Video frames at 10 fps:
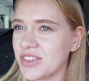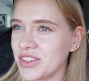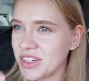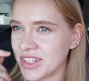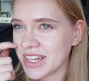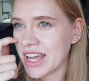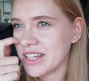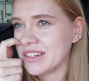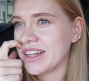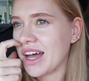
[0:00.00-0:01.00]
he didn't
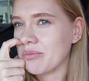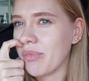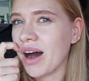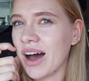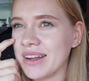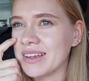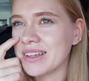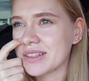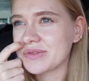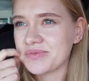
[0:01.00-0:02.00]
get it that bad.
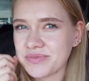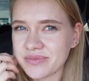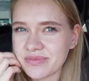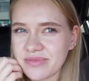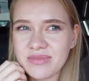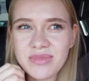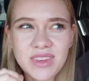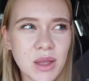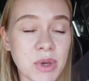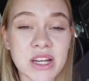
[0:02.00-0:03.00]

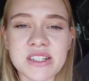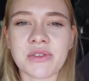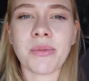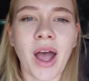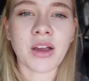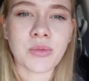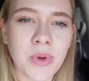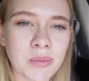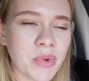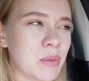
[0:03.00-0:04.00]
Because I
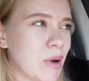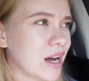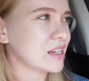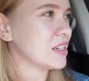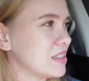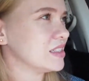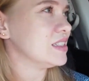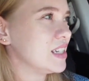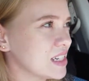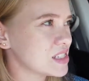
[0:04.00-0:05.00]
remember back in the
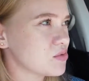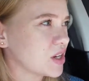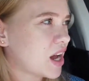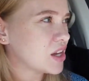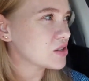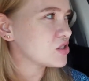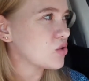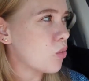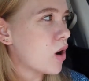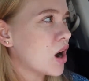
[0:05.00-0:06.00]
days when I used
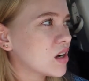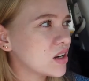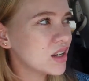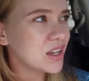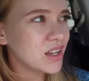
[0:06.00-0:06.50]
to walk